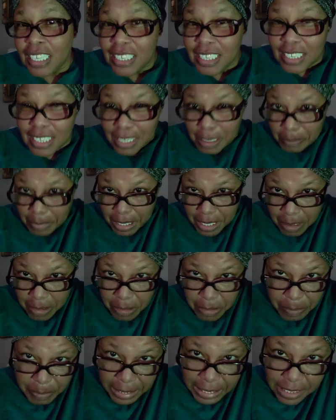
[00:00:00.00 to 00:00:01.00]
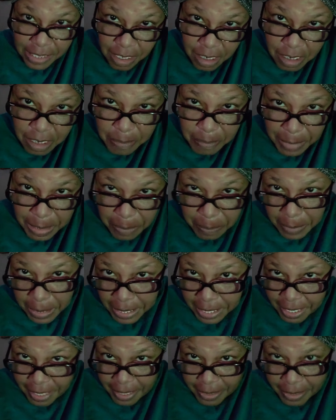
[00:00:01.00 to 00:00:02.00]
Some of y'all will be talking about
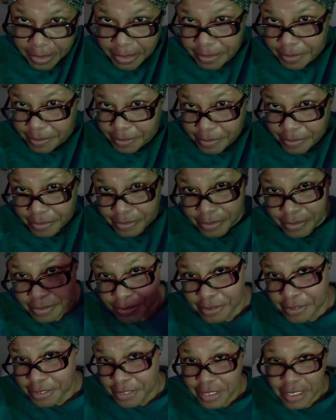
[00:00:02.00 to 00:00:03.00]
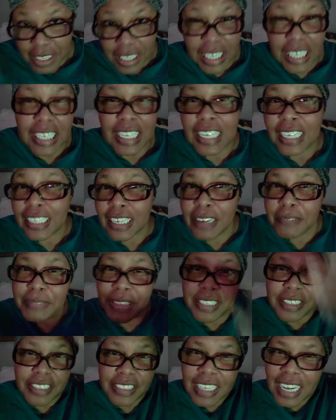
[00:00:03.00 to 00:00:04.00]
my hair. And I
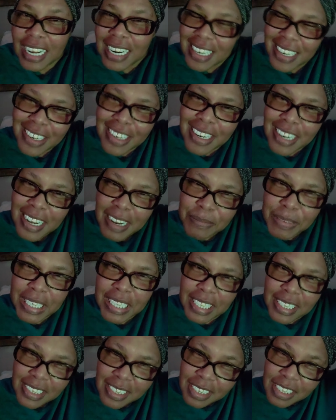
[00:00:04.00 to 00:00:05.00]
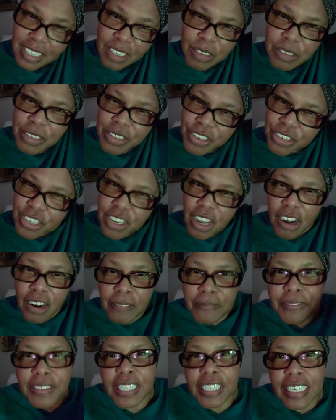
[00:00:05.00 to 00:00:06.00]
love it. I love it. It's so
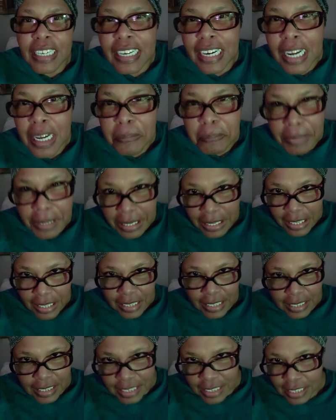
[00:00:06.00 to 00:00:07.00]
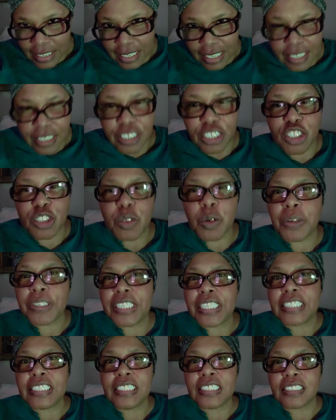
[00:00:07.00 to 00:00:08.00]
soft and nappy and
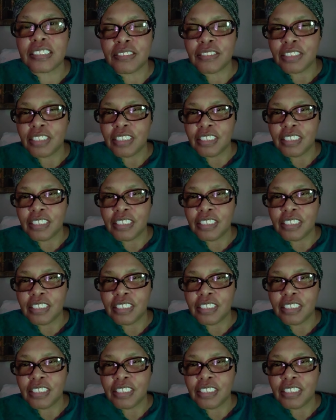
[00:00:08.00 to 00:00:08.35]
luxurious.